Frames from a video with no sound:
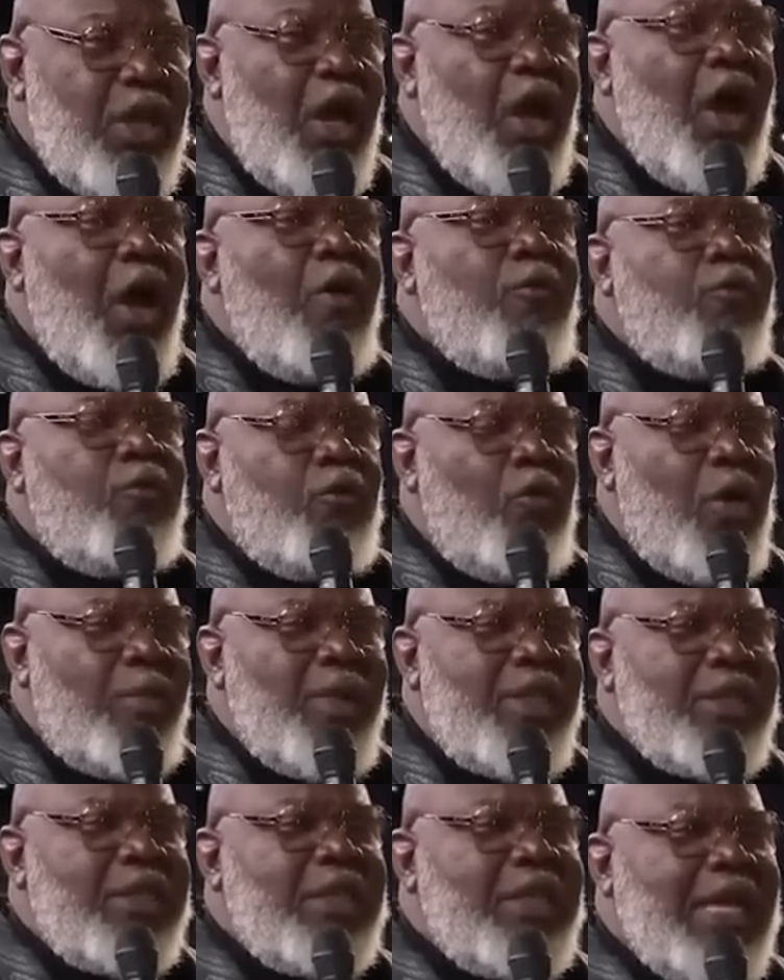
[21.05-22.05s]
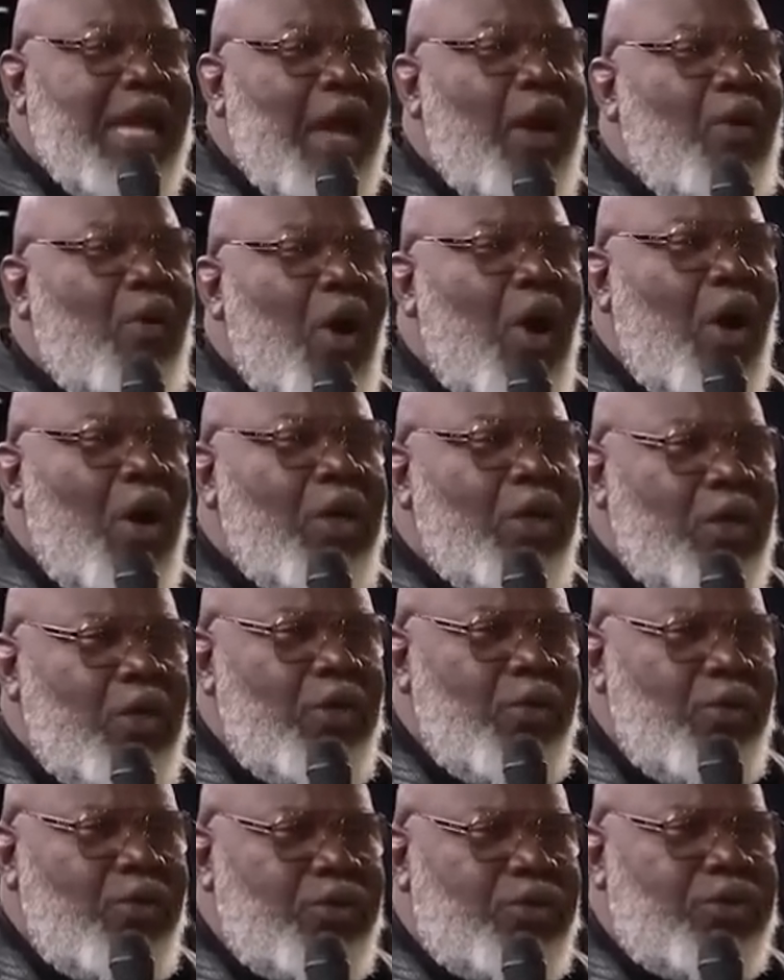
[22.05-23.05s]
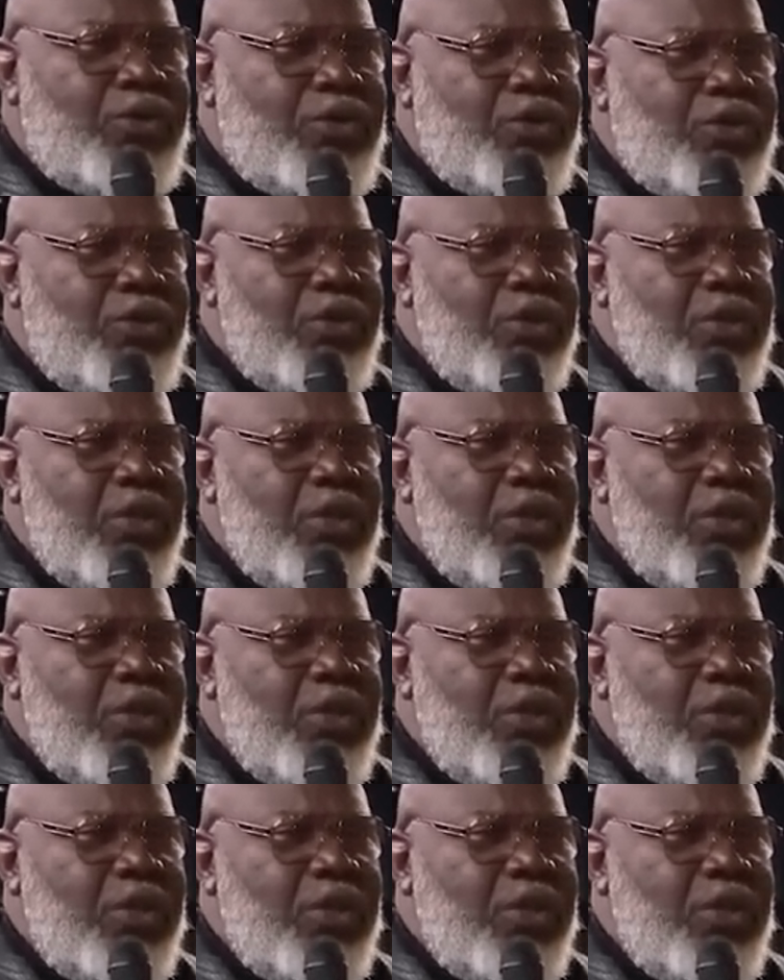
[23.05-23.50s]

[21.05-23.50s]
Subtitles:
of Woman, Thou Art Loose.